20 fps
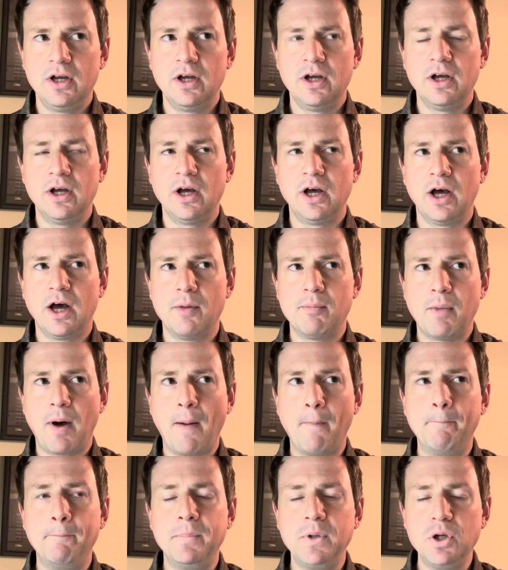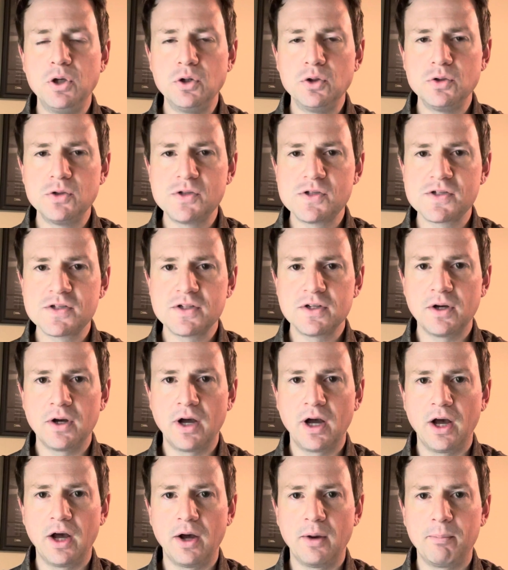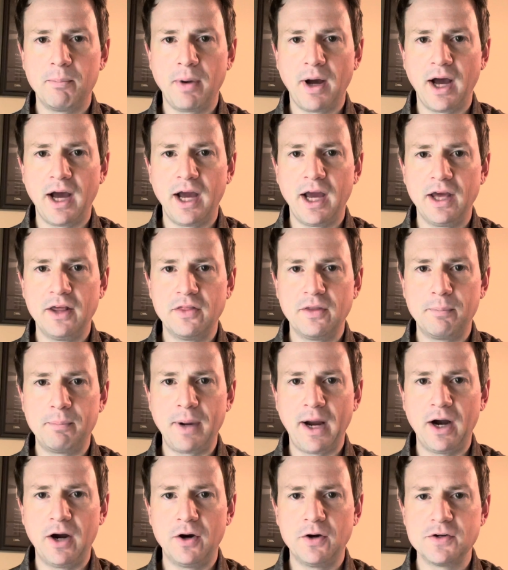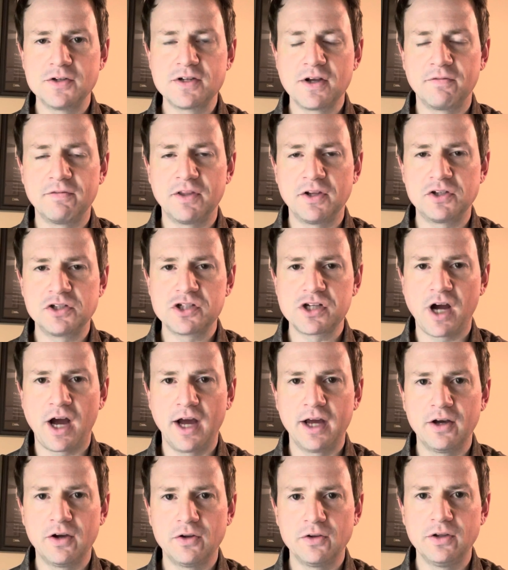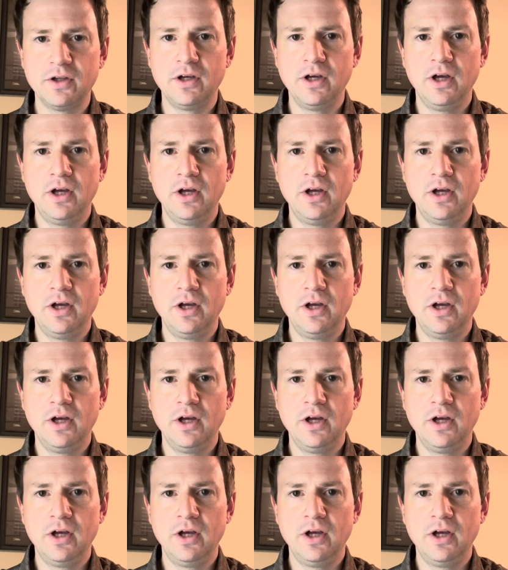abuse by the parent of the child.